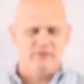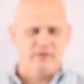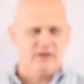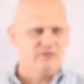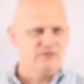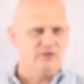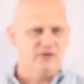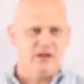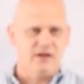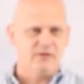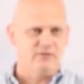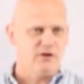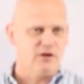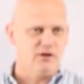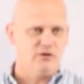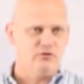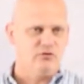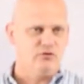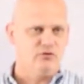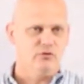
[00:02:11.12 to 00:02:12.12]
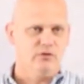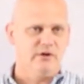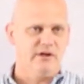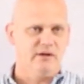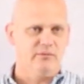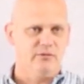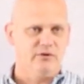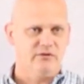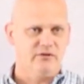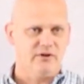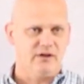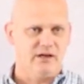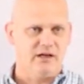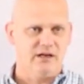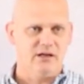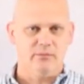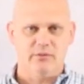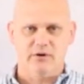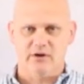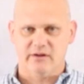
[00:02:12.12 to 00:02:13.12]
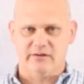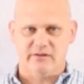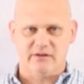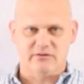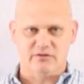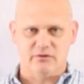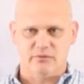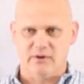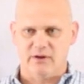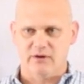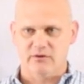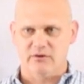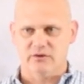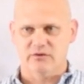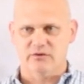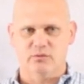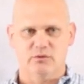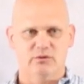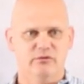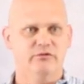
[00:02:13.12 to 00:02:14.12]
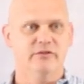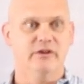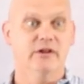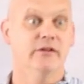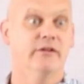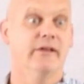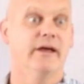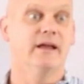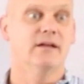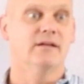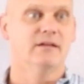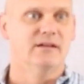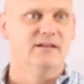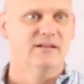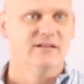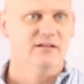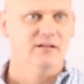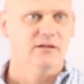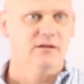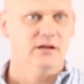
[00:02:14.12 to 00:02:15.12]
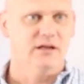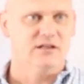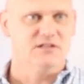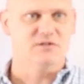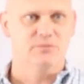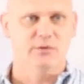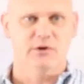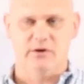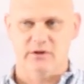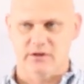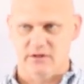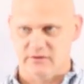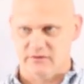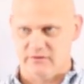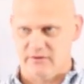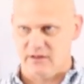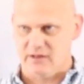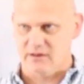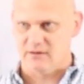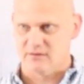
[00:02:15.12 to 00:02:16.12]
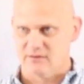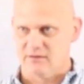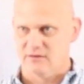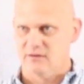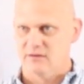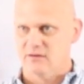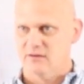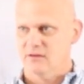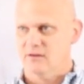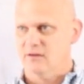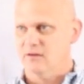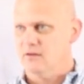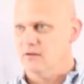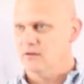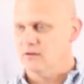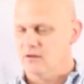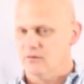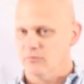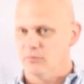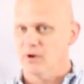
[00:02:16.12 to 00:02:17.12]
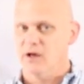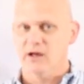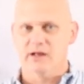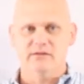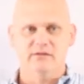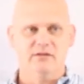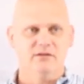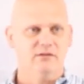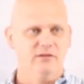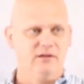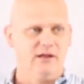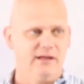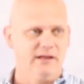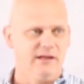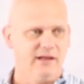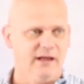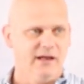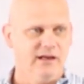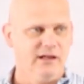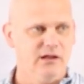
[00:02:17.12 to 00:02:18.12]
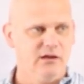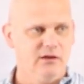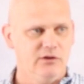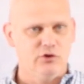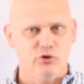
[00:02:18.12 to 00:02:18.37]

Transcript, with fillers: that's a navigator's dream is that anybody that's around us would feel that, mm. experience that. But like any